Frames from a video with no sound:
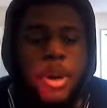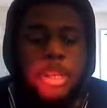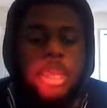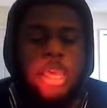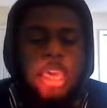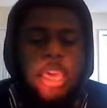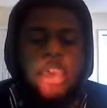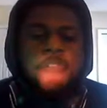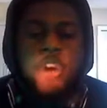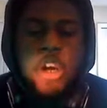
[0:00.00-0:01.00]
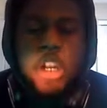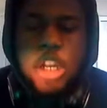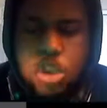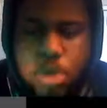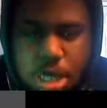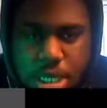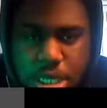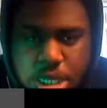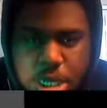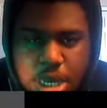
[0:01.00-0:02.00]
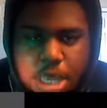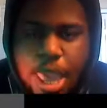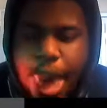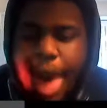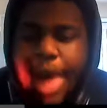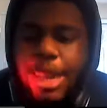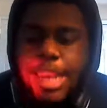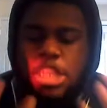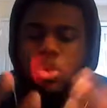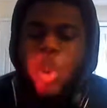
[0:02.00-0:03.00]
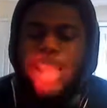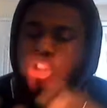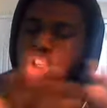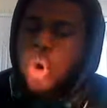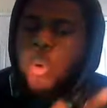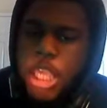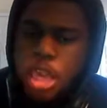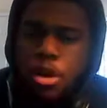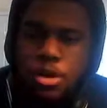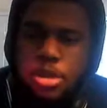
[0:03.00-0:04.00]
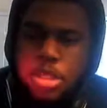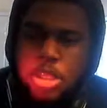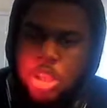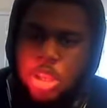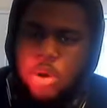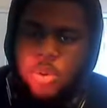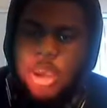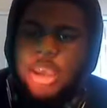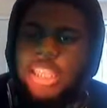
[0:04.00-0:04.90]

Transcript: But if you're gonna do this, at least wait 2 years, you know?